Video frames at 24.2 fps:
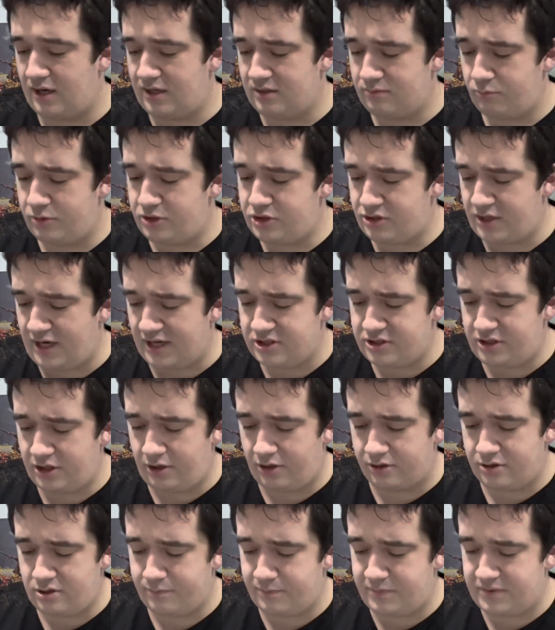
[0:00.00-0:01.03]
We should actually go
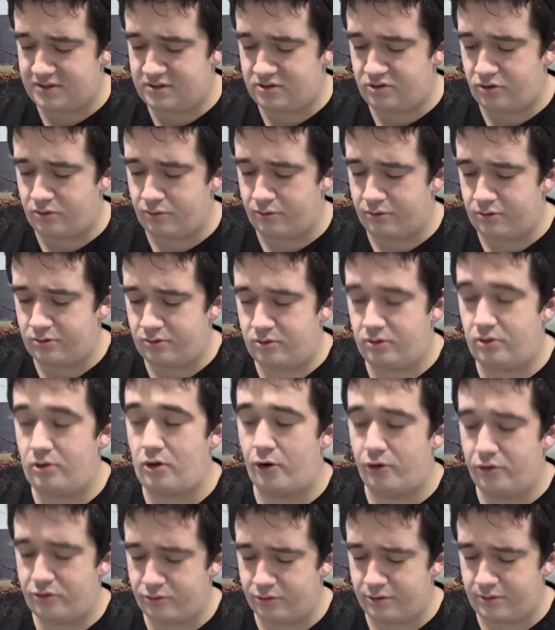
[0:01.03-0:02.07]
through
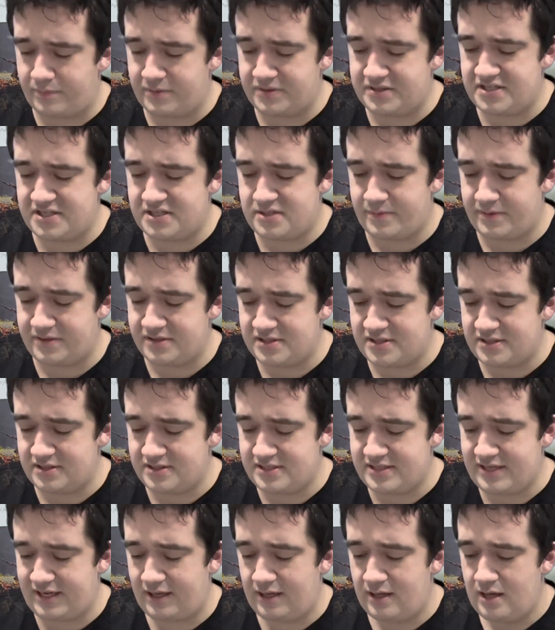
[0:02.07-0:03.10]
the participants and
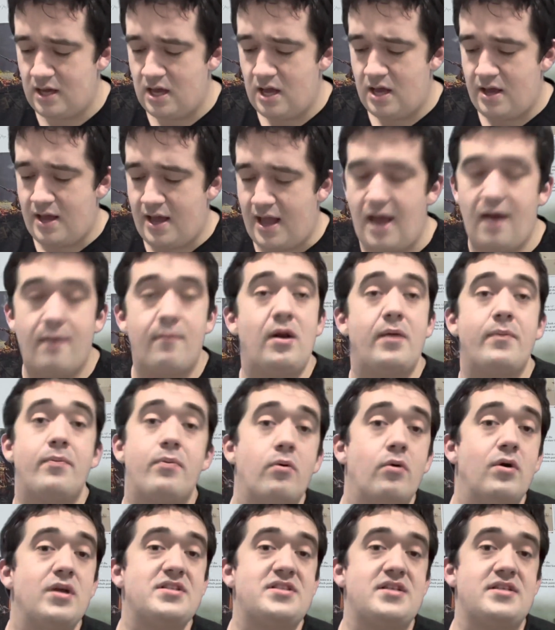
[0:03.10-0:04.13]
see how many
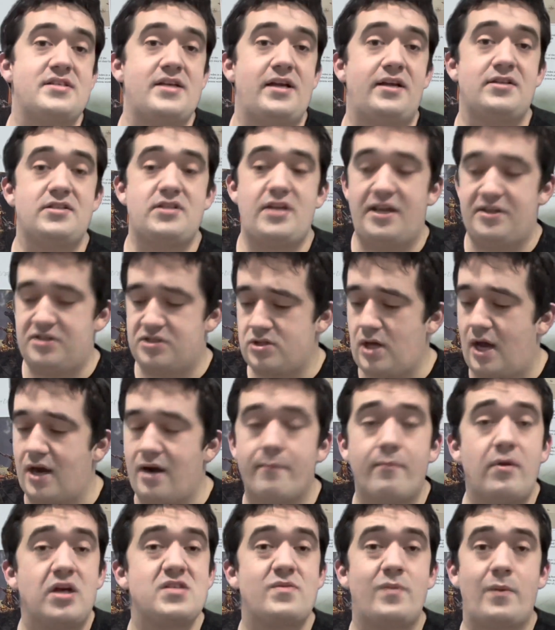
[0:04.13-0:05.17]
points is each side. It
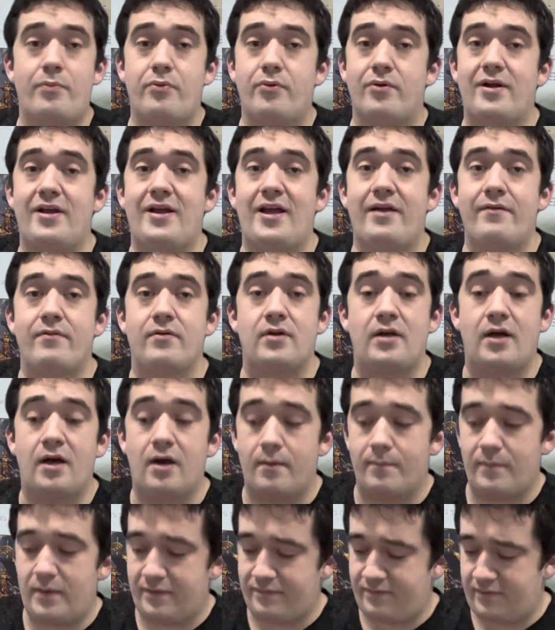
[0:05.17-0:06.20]
must be pretty even,
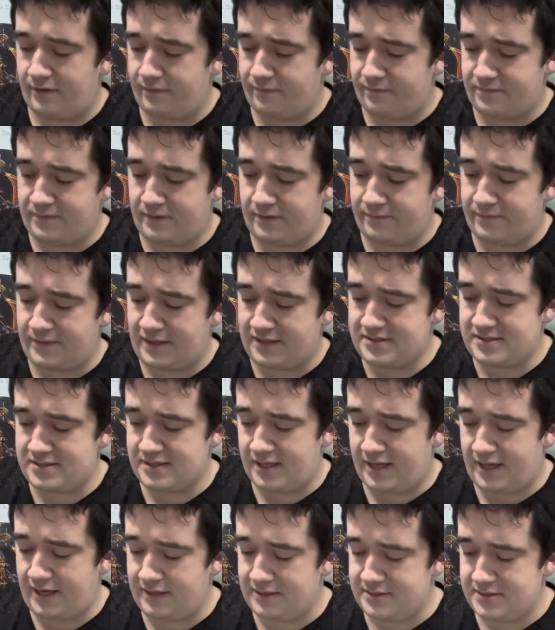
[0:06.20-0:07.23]
if that's the
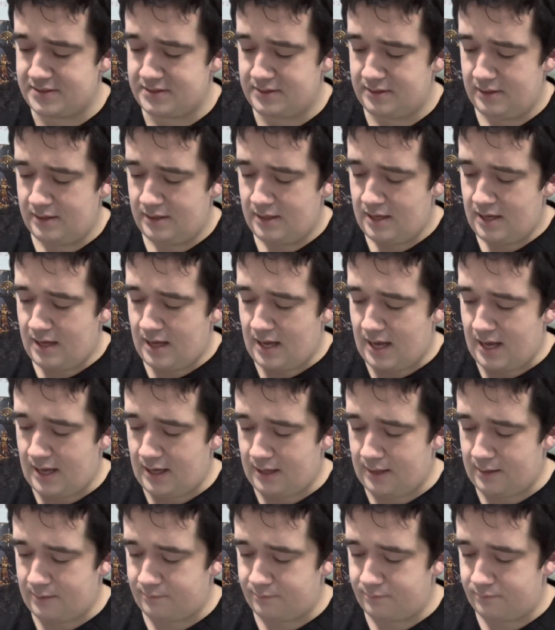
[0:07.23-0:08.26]
case.
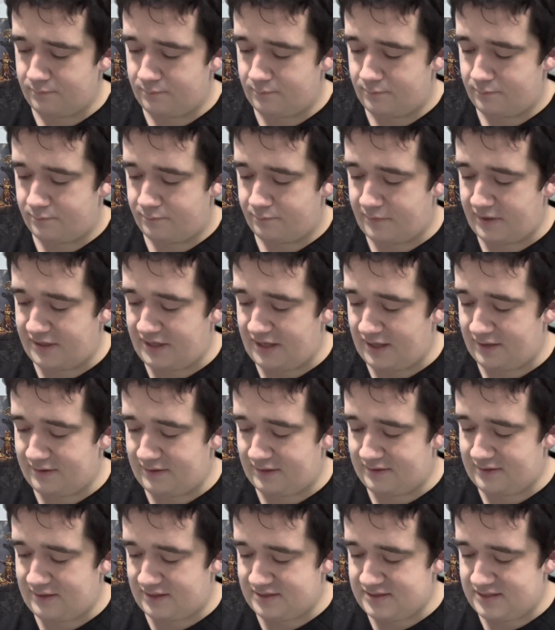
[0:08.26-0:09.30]
But yeah,
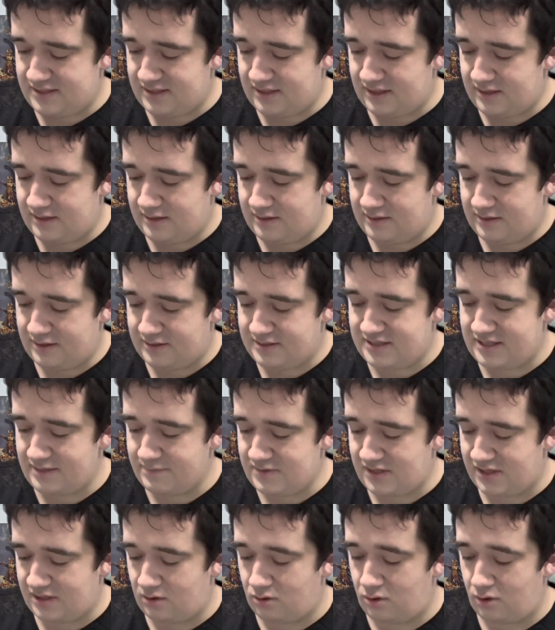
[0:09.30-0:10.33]
that seems
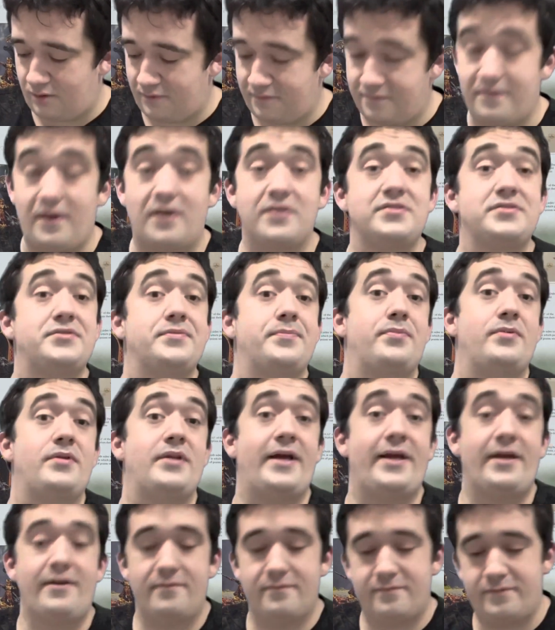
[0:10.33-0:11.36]
like a lot of fun to
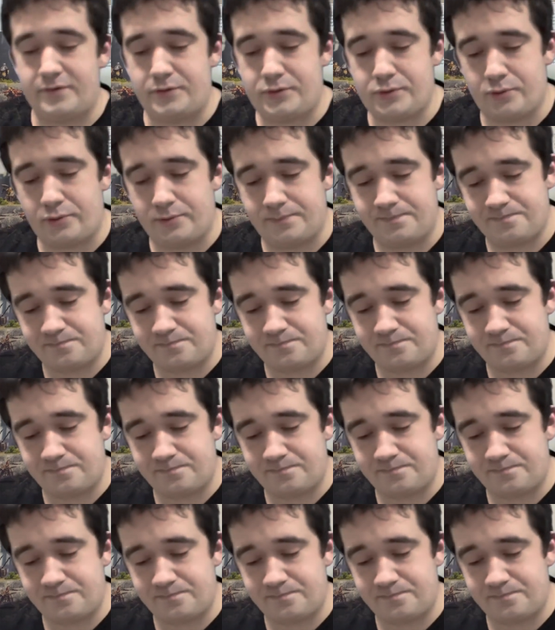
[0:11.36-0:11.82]
play for sure.